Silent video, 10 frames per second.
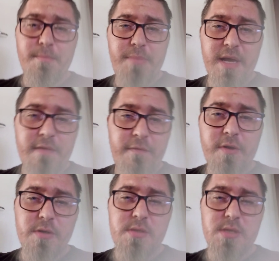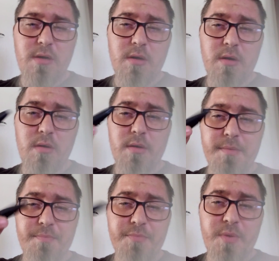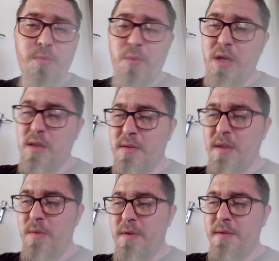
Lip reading: black flukes are, well,